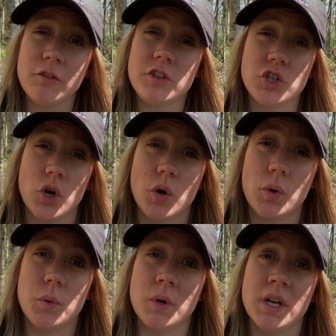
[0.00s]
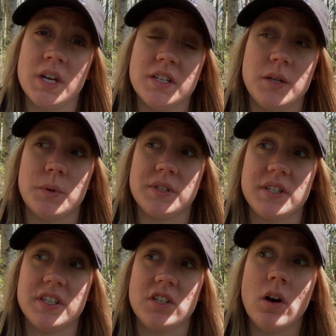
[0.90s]
of the show, she was
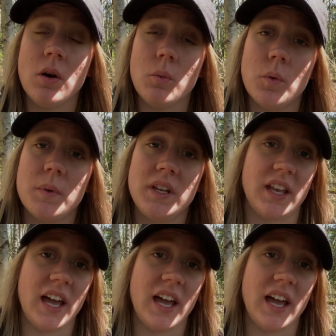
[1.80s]
this young woman in